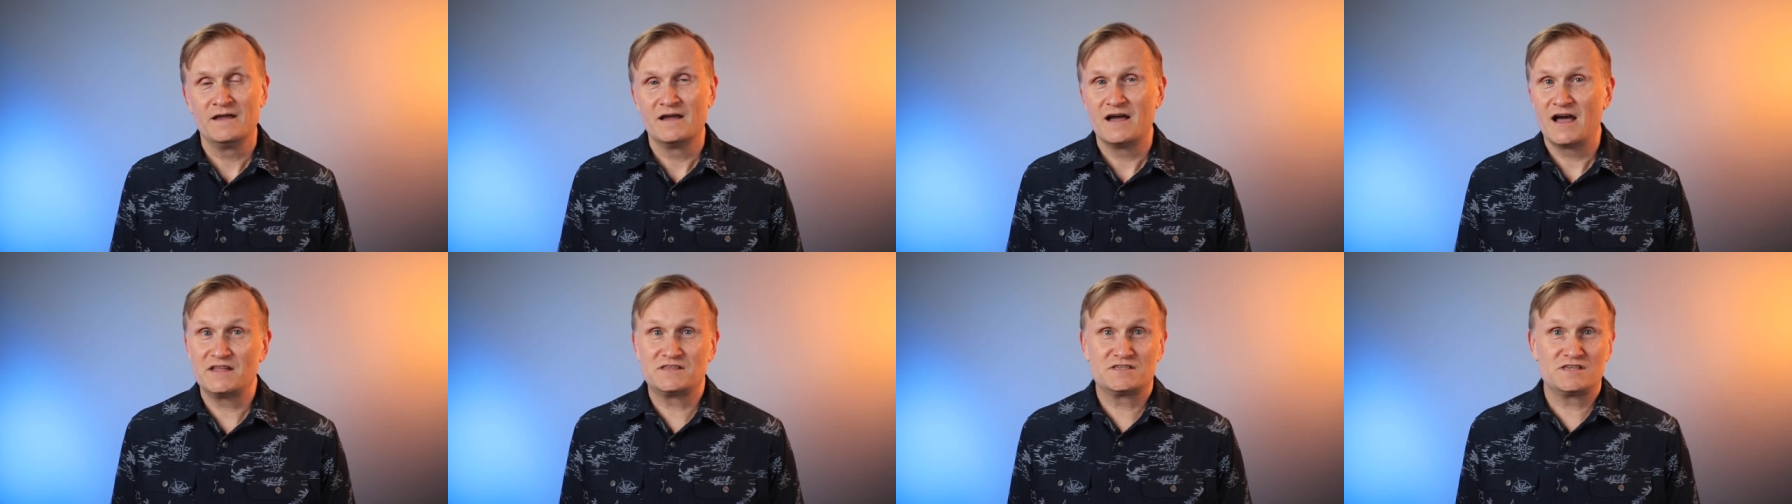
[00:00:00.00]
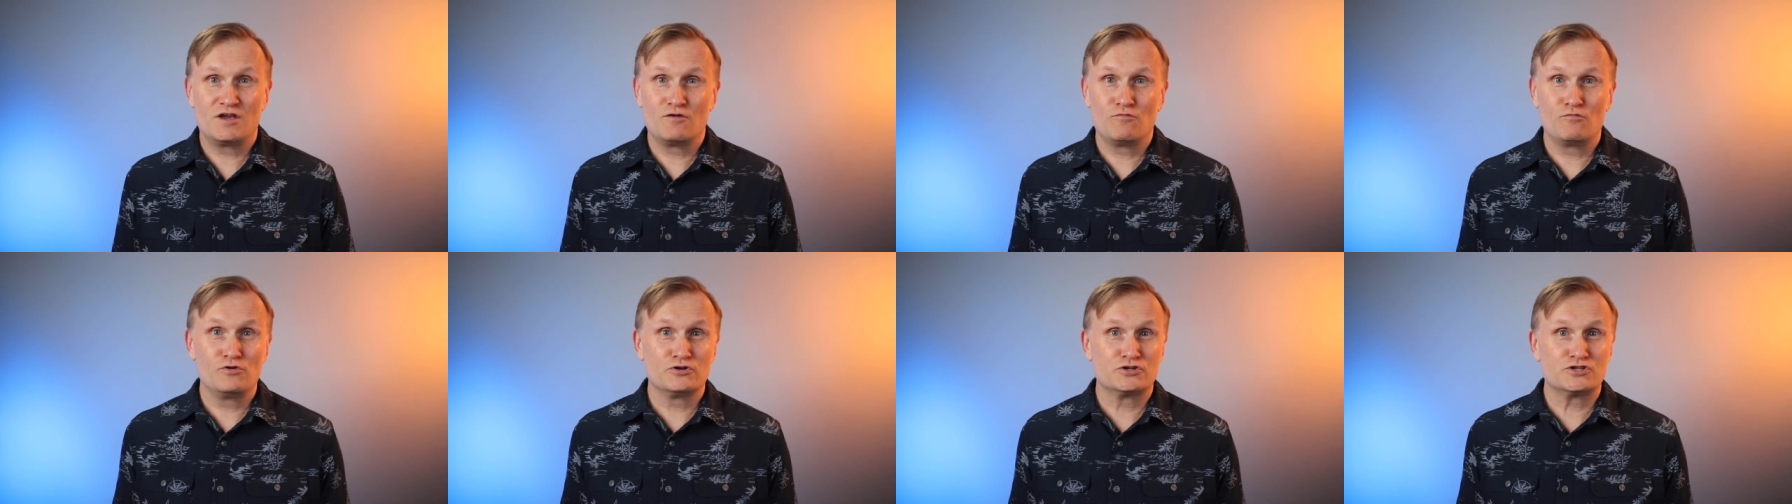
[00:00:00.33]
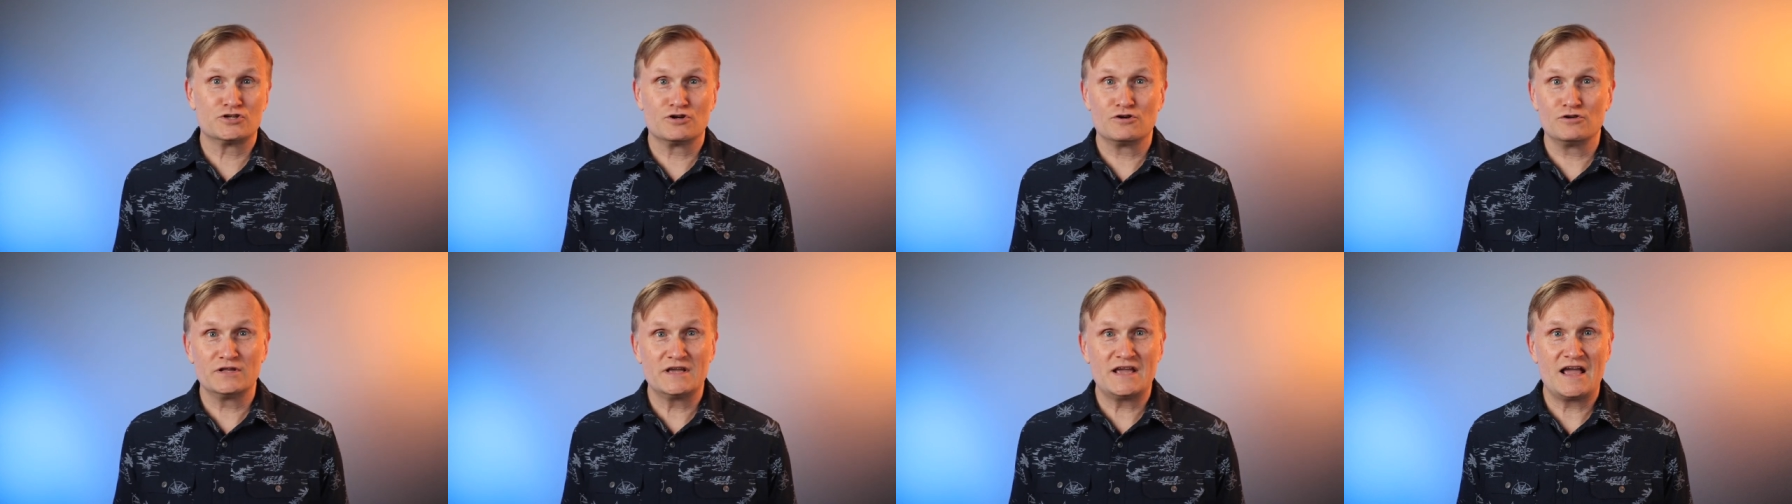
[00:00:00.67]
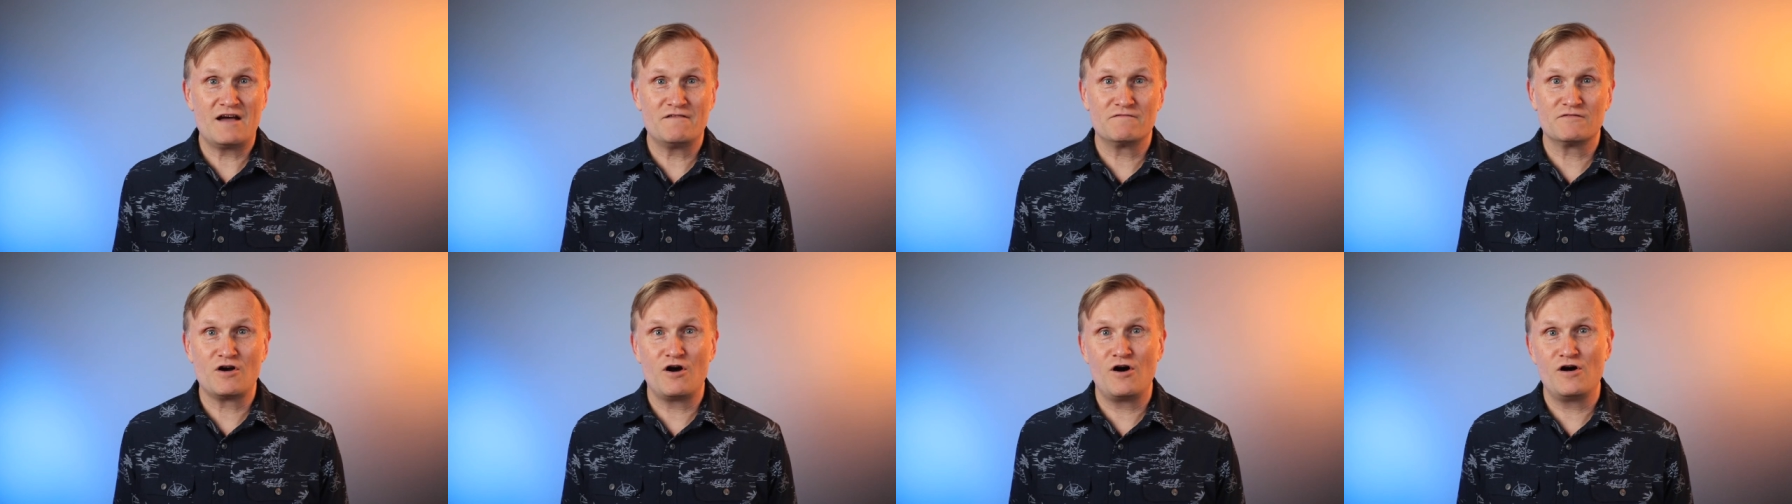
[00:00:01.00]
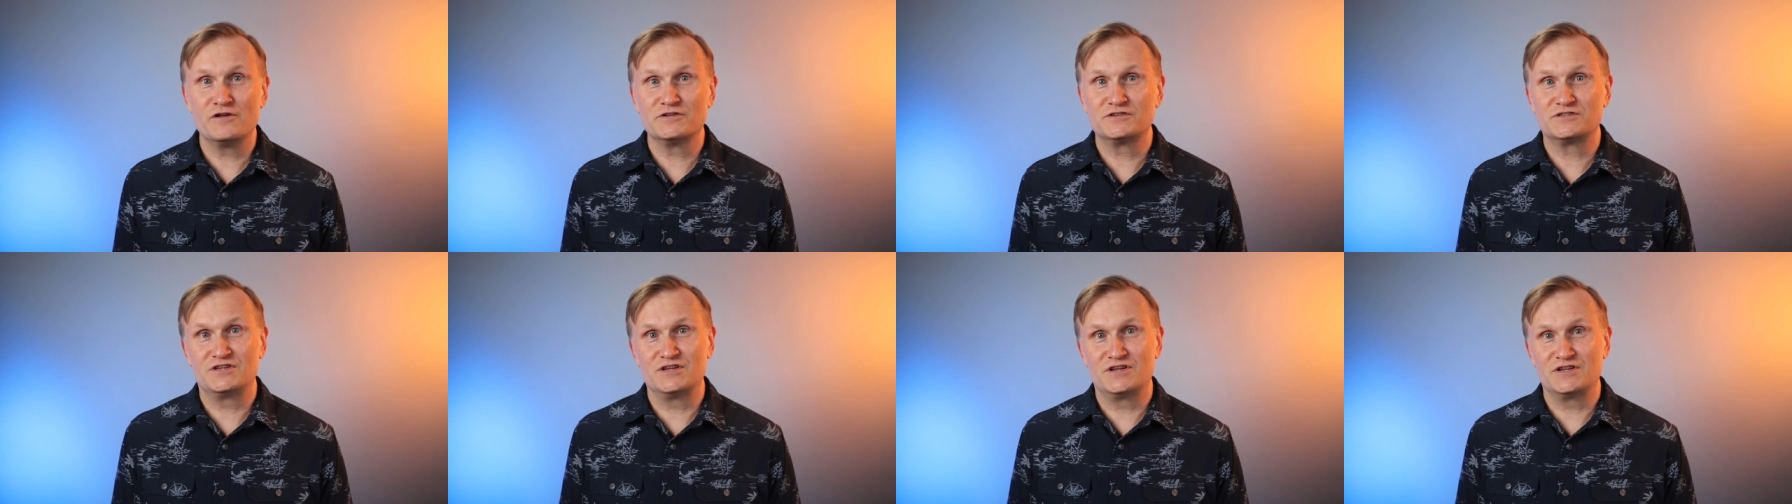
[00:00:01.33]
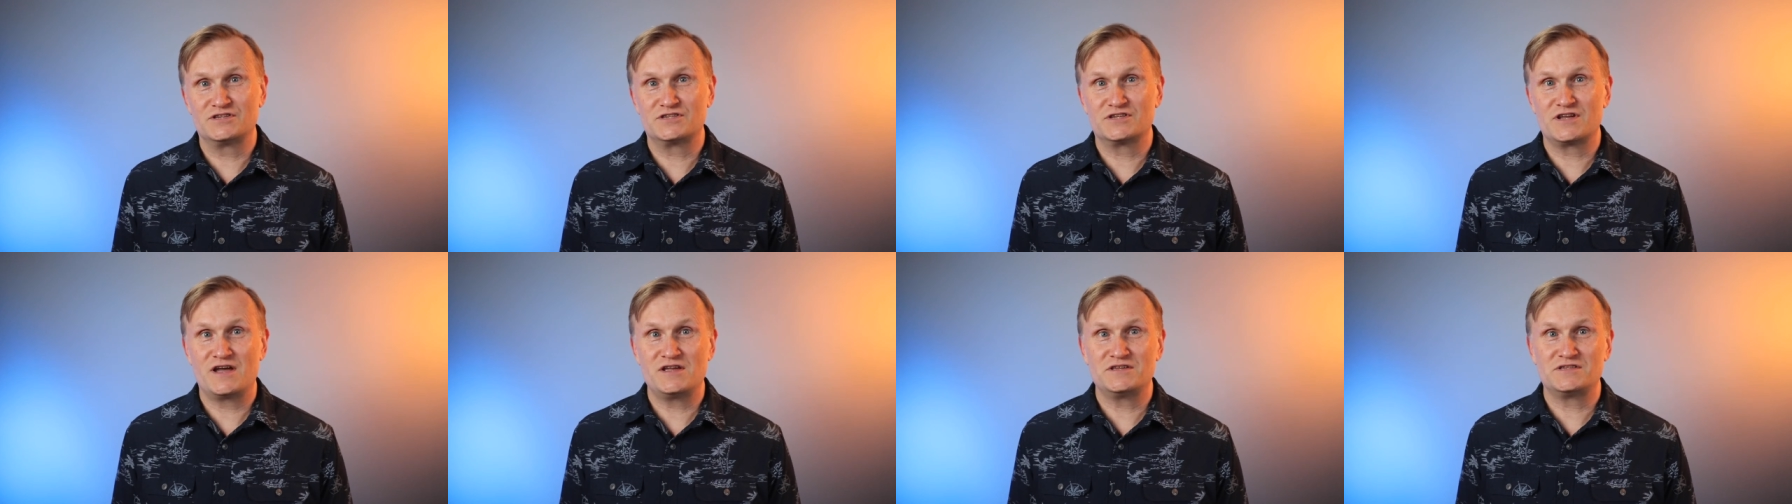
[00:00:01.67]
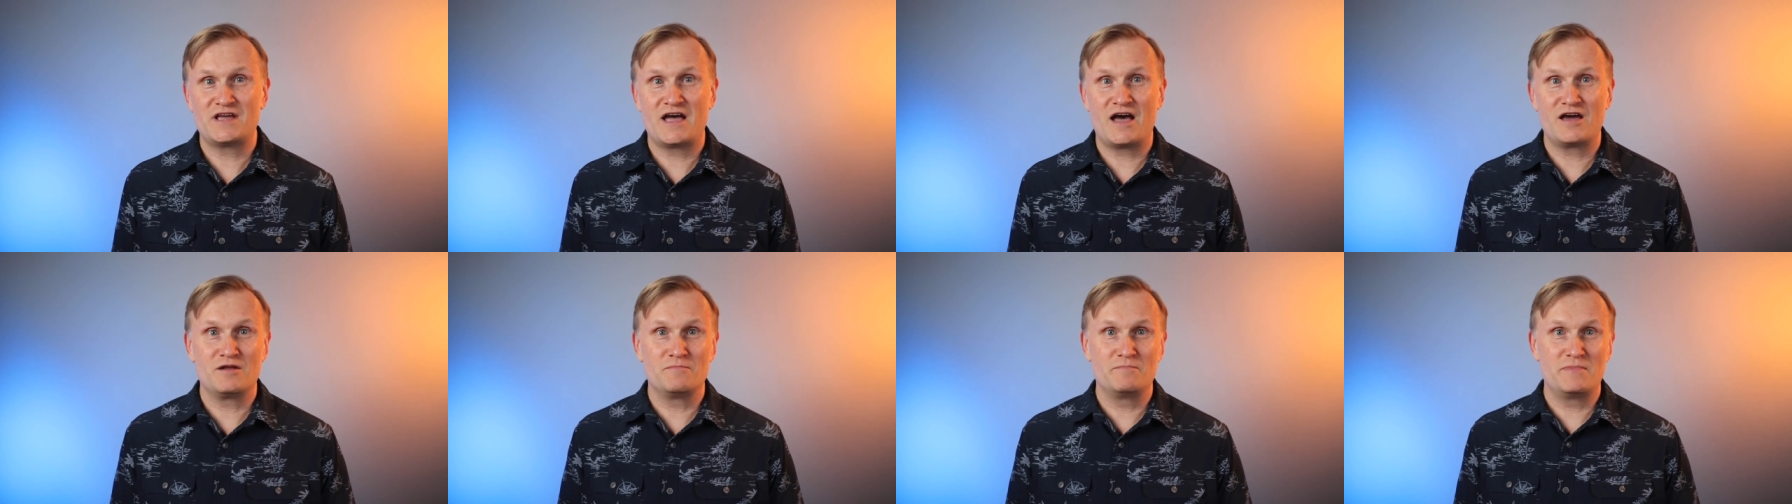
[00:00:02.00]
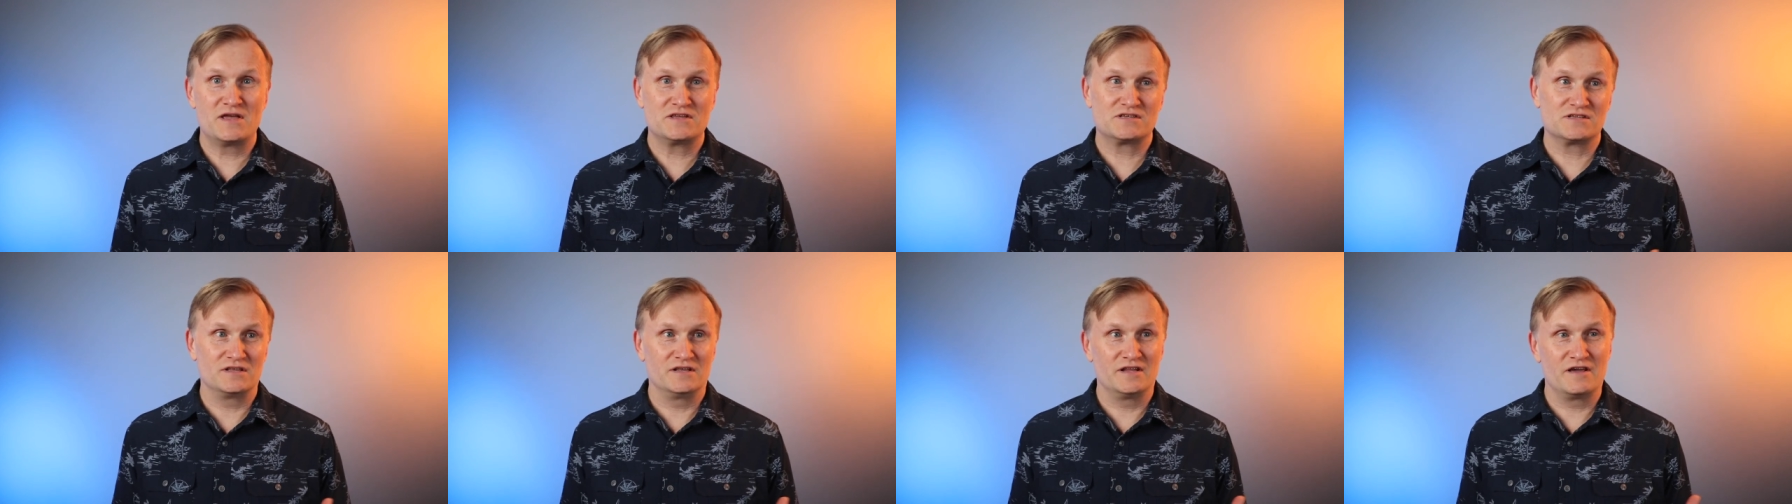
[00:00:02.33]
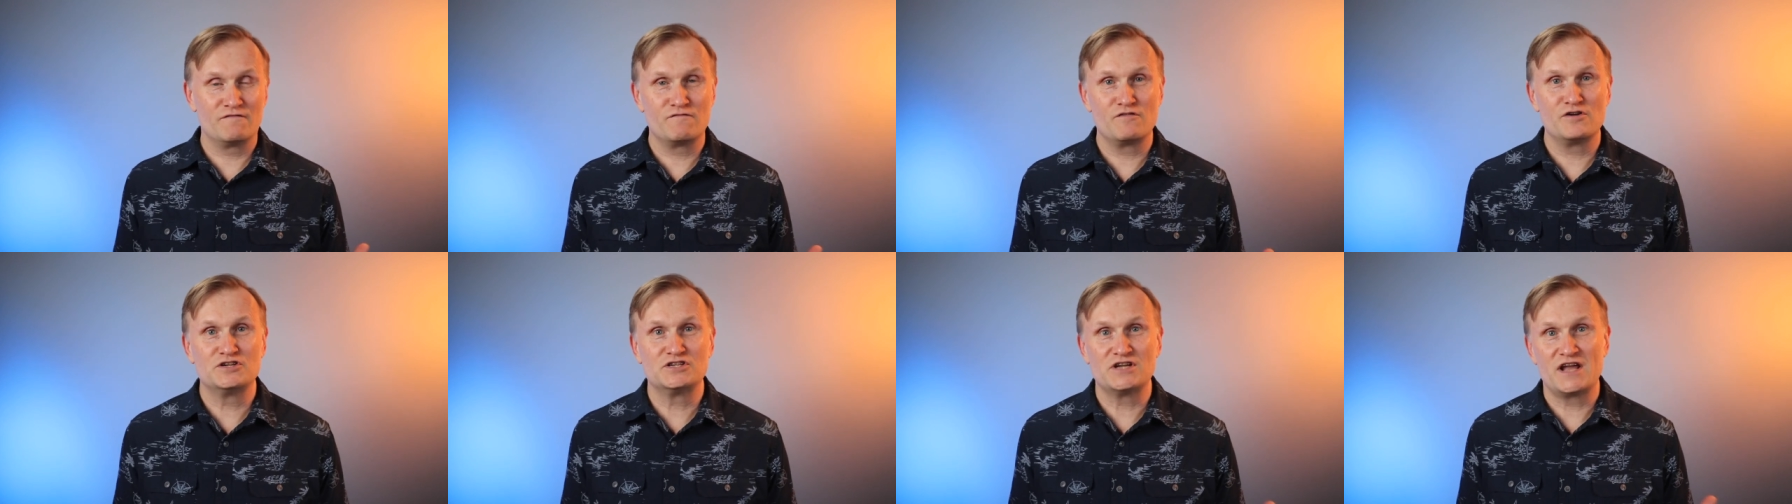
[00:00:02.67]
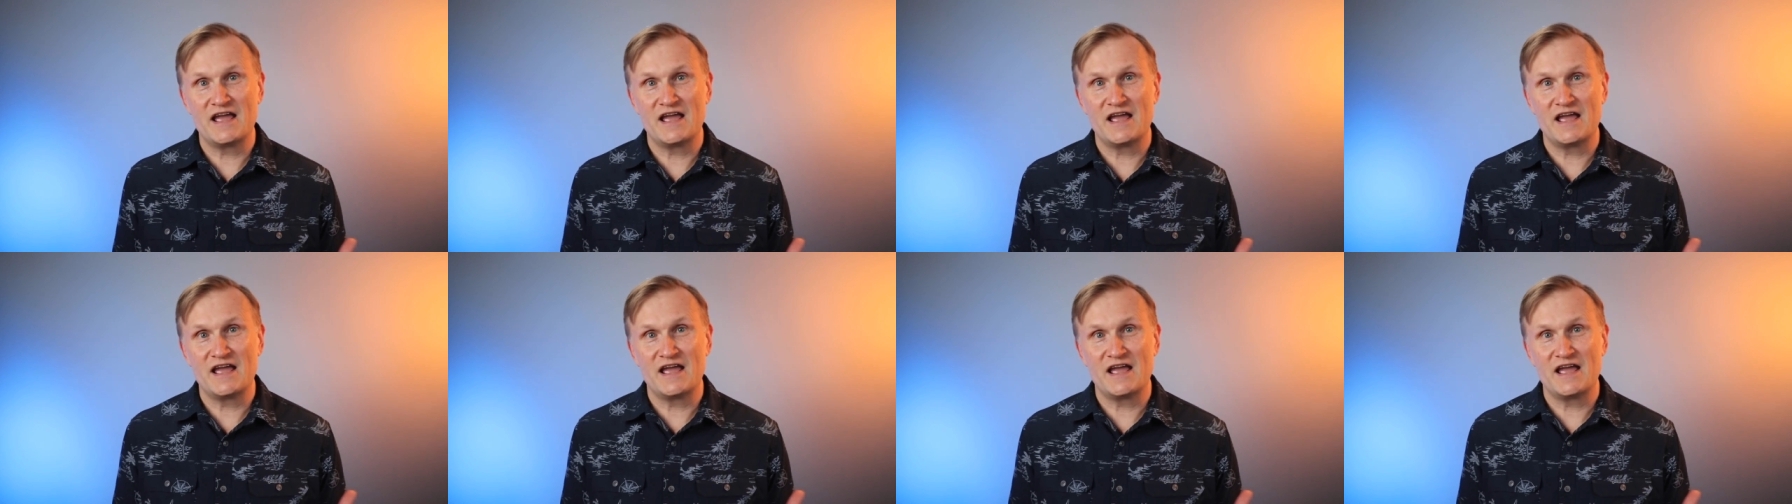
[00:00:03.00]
I'd say we'll surely have calls to discuss how to best leverage